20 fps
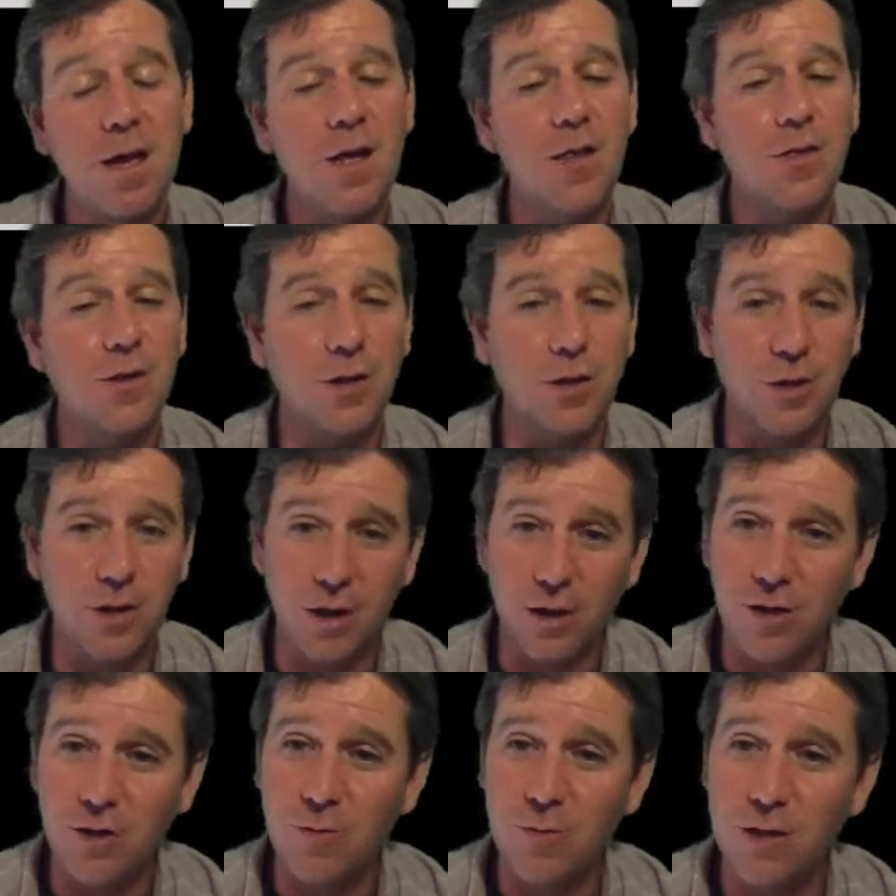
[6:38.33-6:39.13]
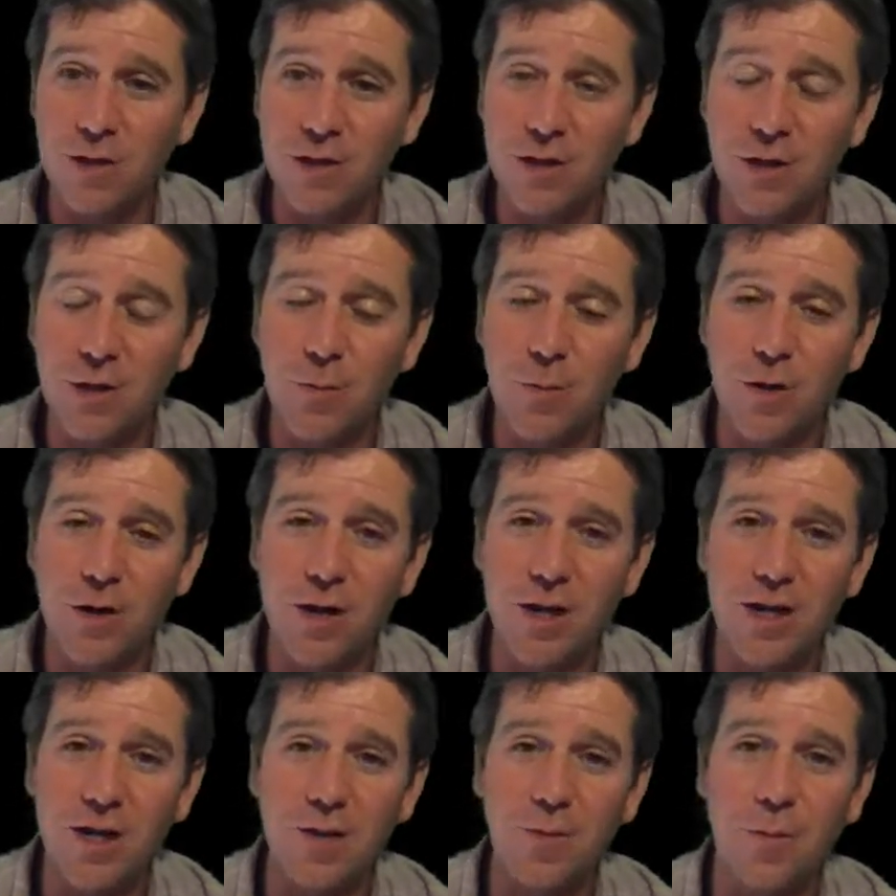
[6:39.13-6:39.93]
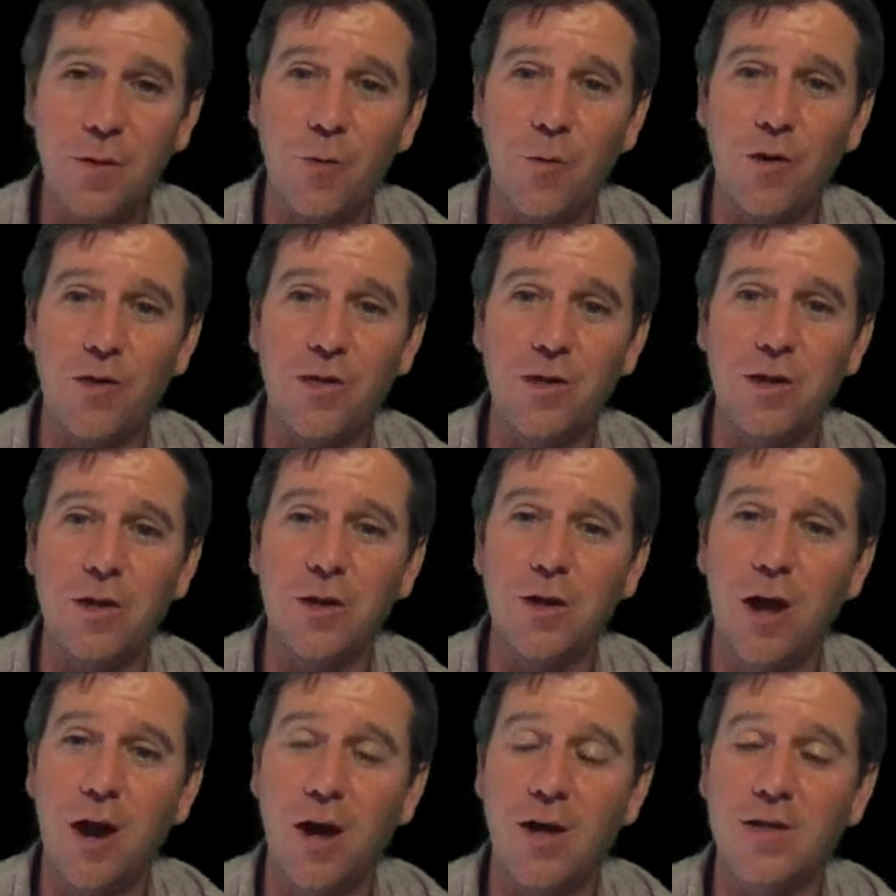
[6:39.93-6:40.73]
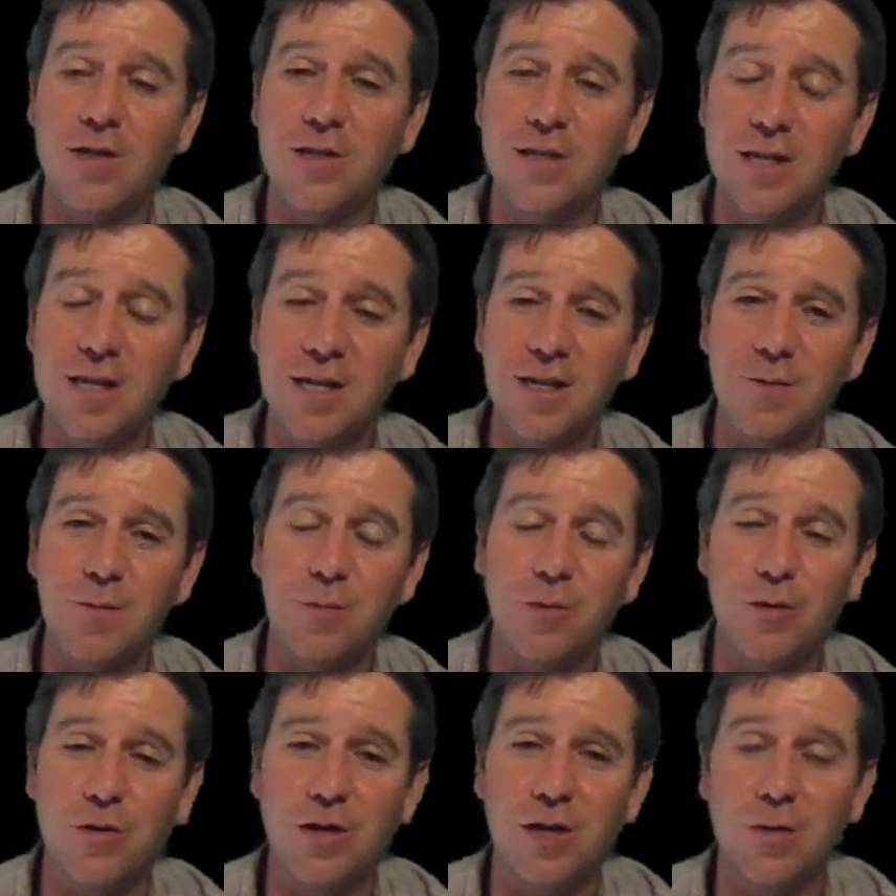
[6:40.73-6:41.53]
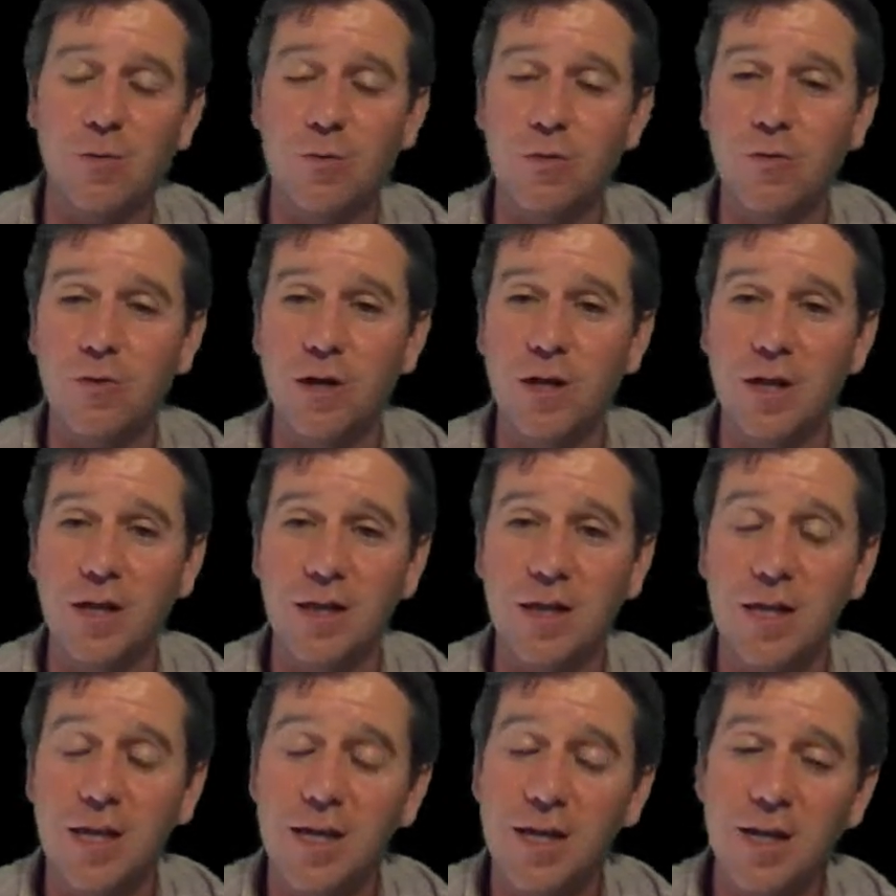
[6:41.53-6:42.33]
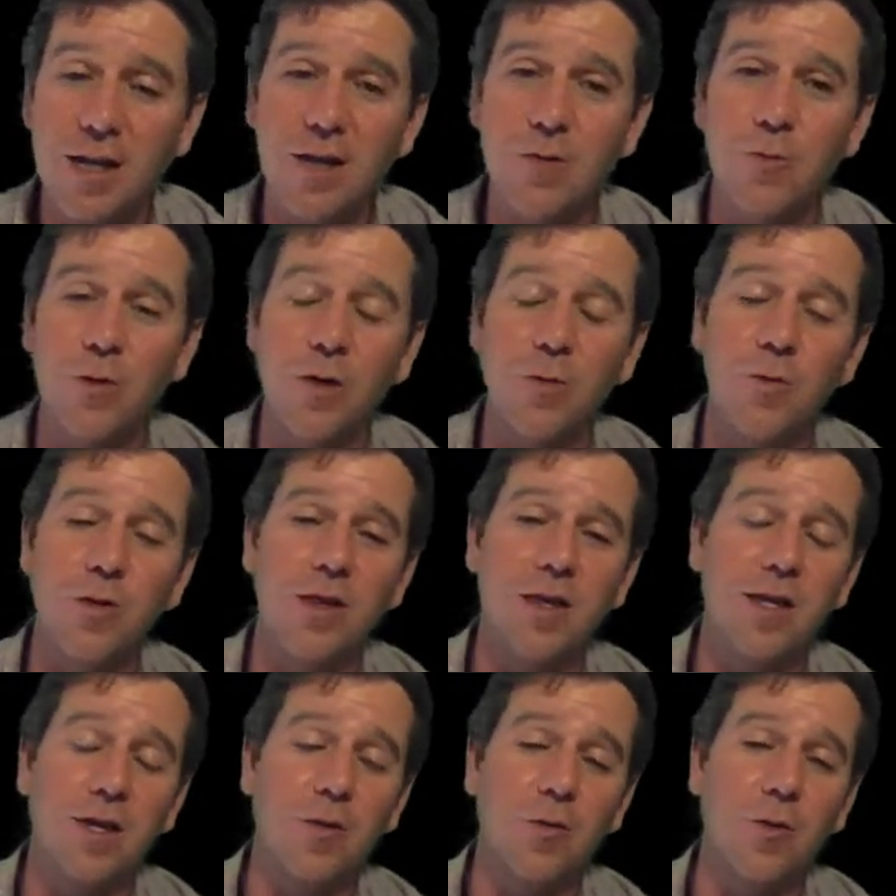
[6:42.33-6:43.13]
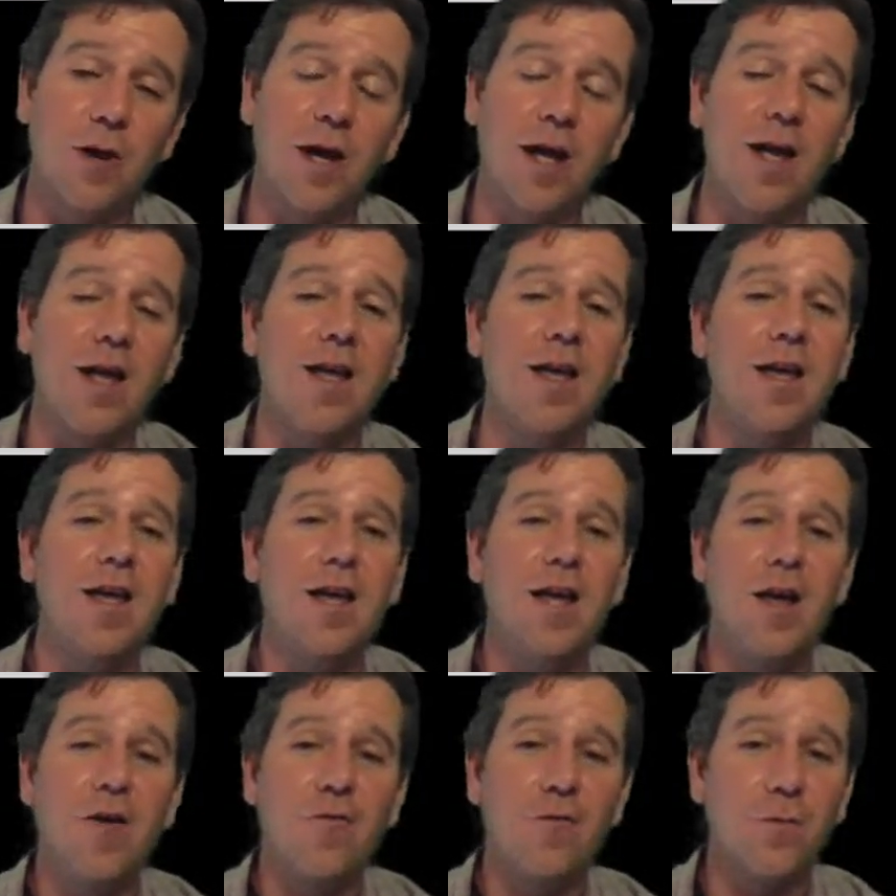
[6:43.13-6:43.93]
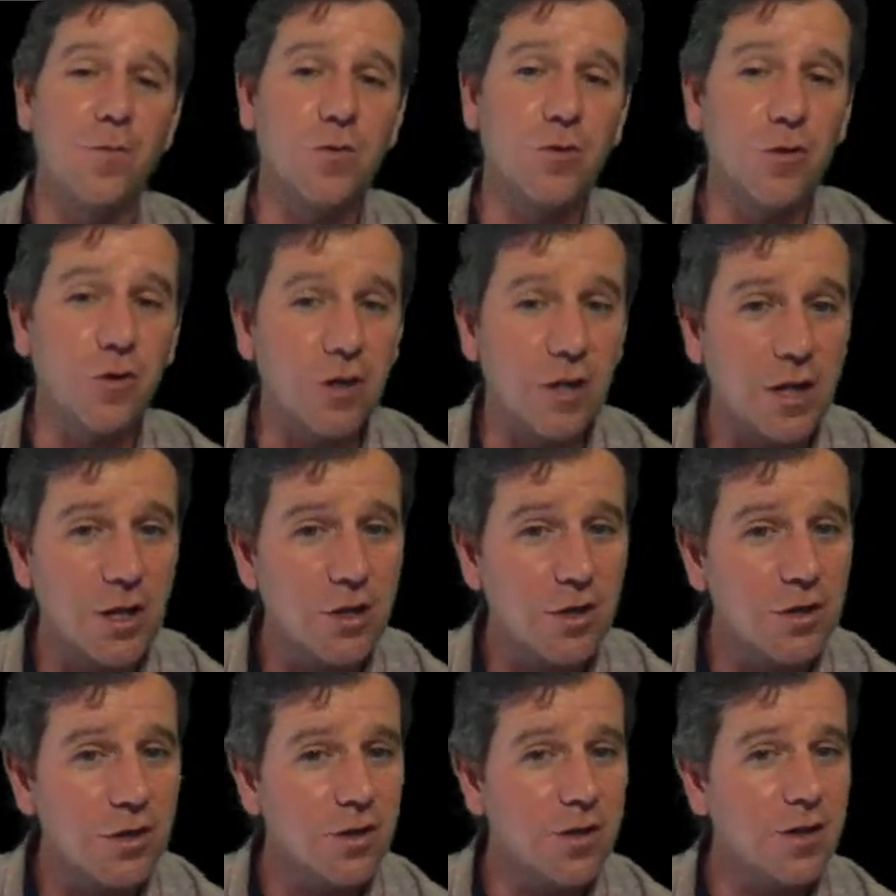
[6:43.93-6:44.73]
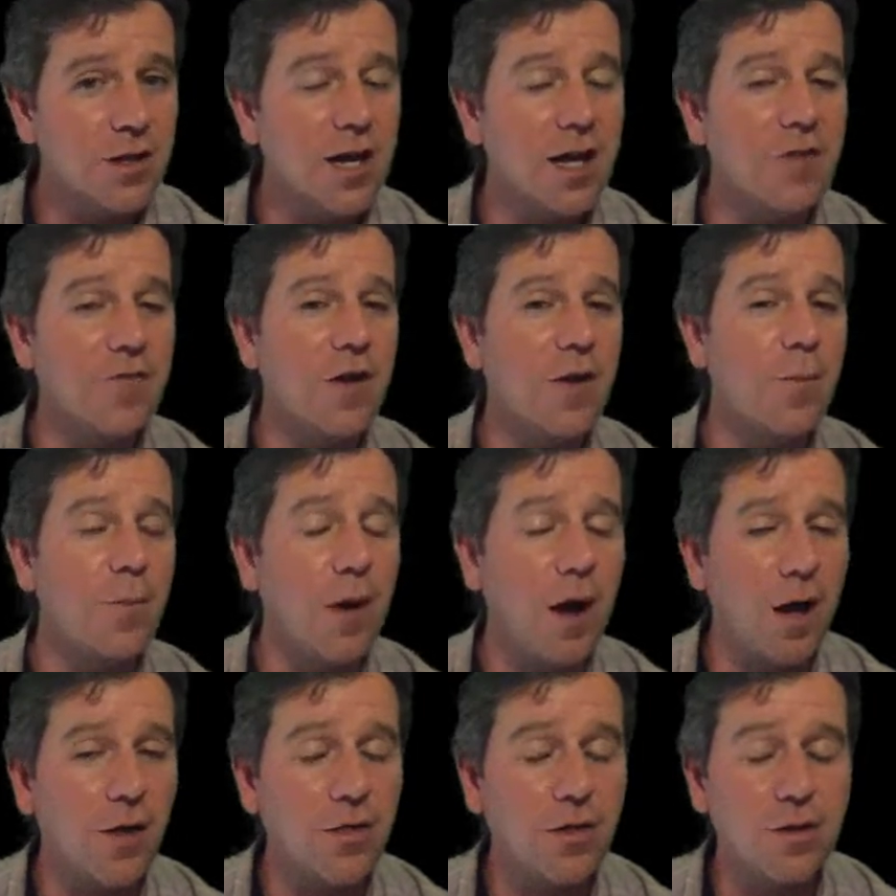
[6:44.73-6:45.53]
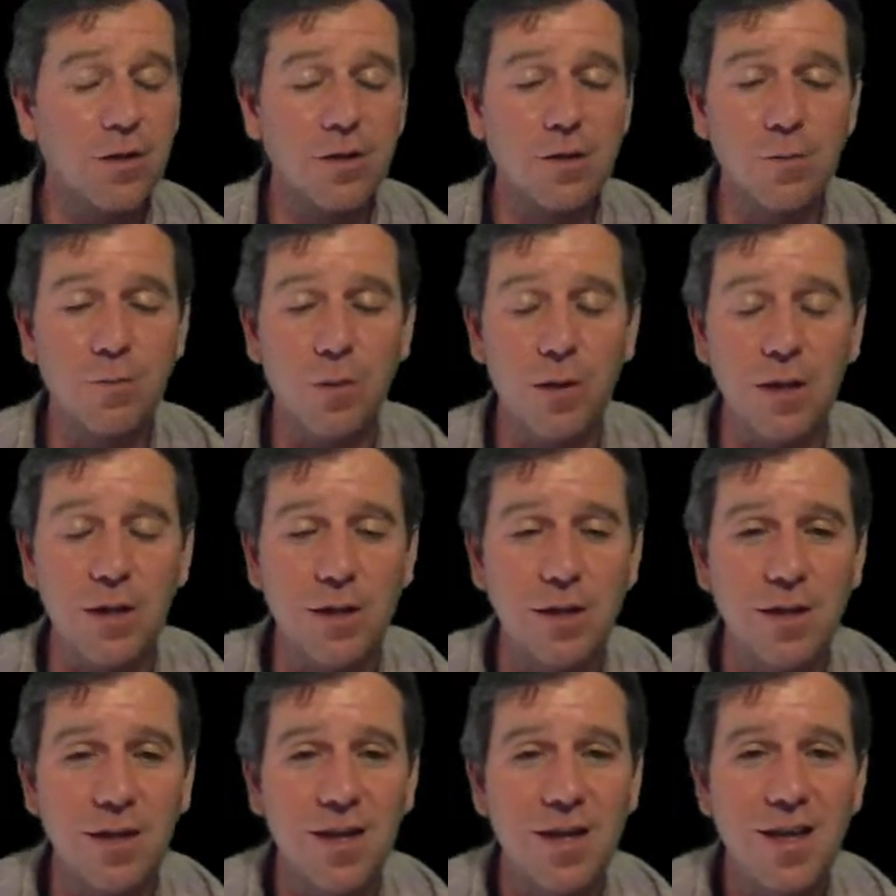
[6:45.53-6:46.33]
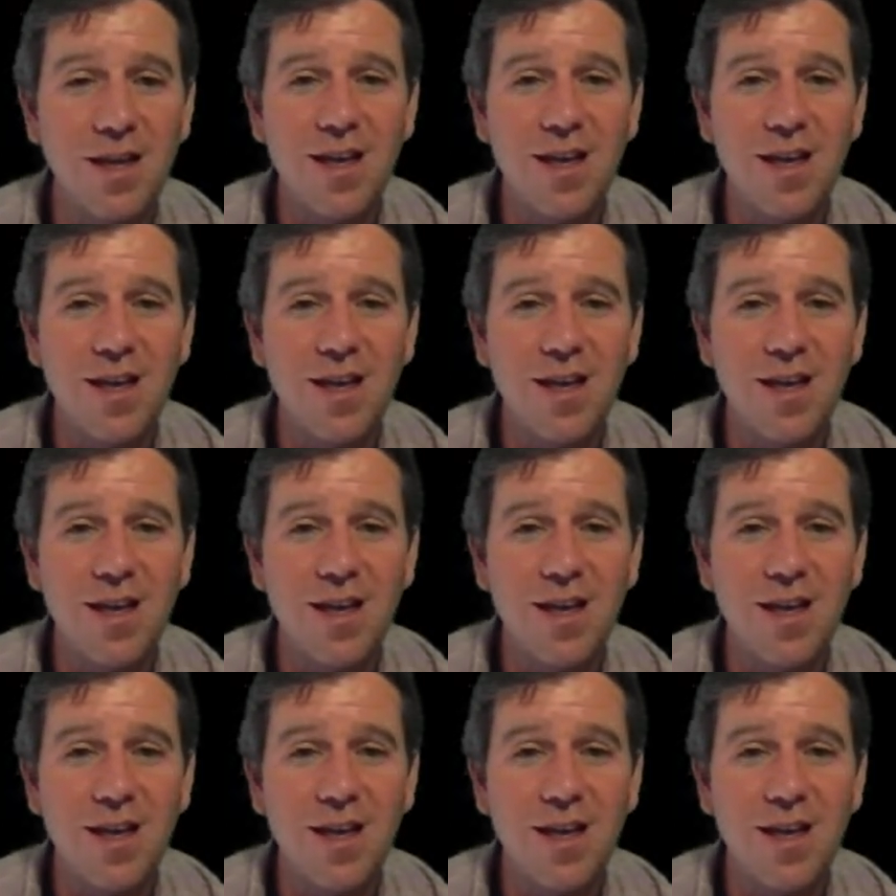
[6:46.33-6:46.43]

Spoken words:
discussion within the community about what this large-scale project would really entail and what it would take away from traditional kind of hypothesis-based